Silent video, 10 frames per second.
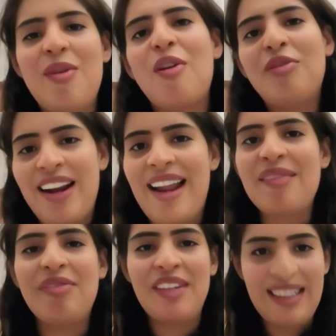off track
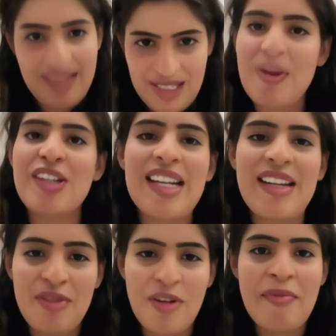field, especially
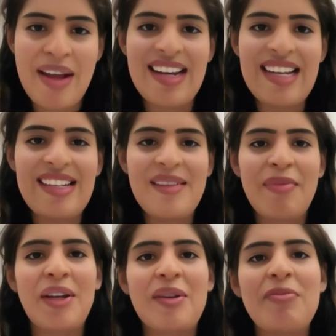from my region,
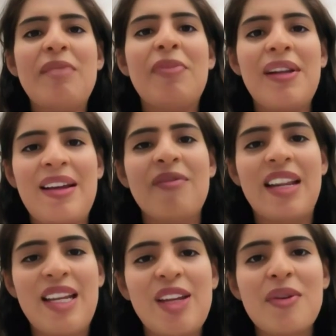because people are
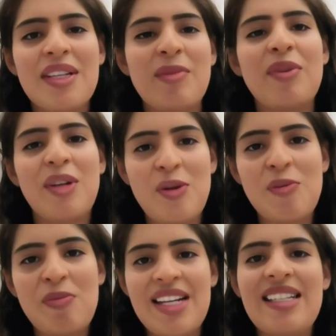very curious about
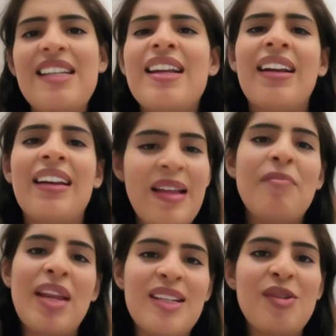UPSC and
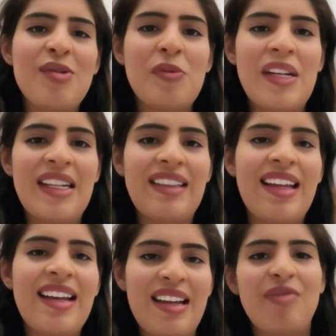parents usually
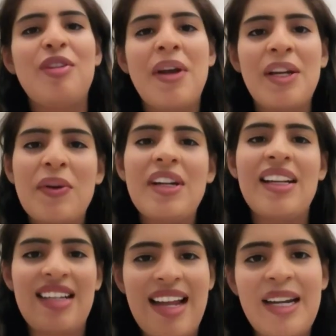think if you are good
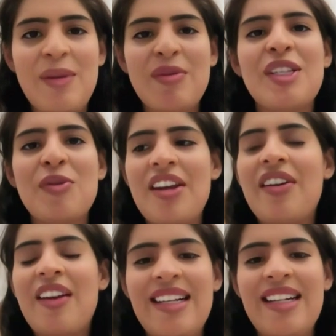in academics, you can
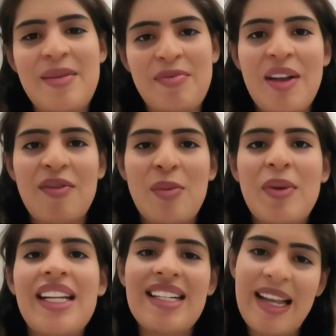write some
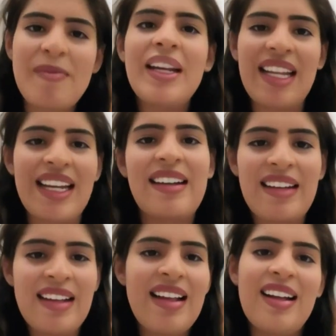government exam and get
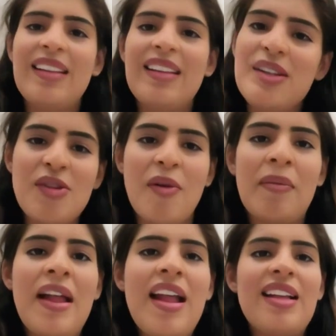the job.
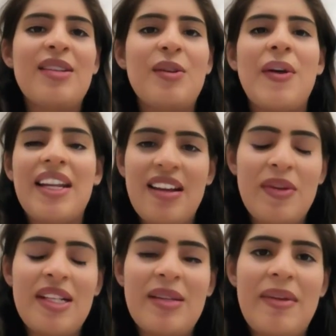So I
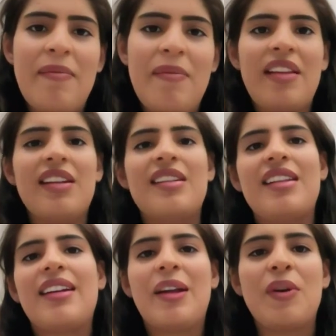convinced my parents
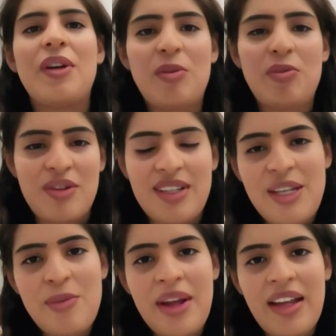that I want to pursue
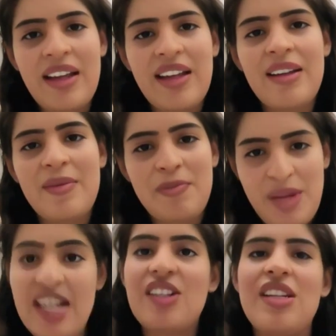my
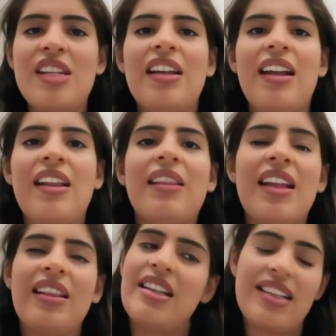PhD, and
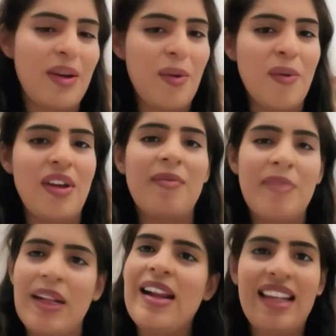then they said, okay, but
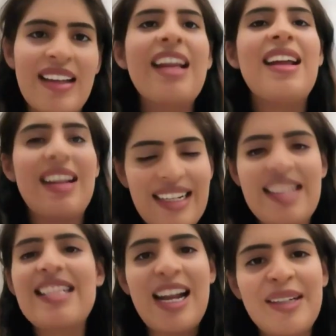like it
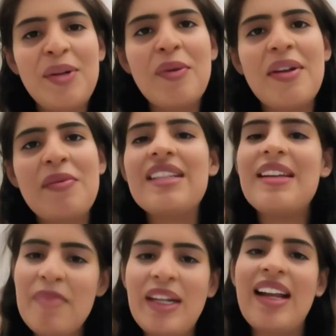is harder to convince
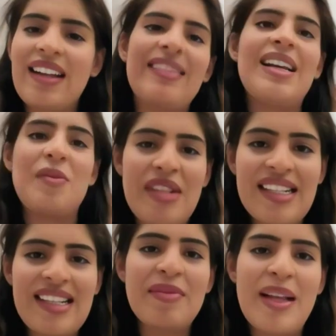them, but I
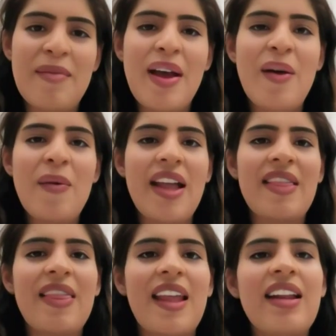convinced them somehow.
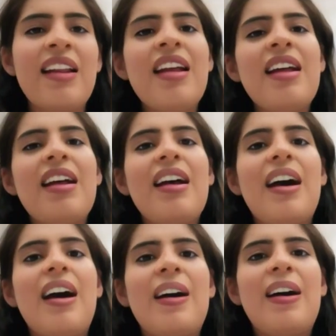And then
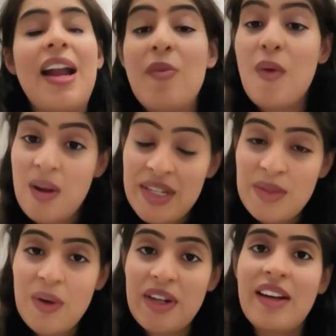I've always
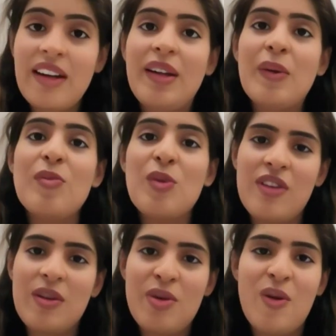wanted to move
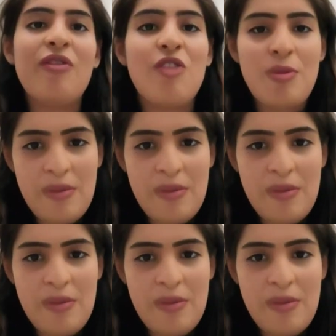abroad for my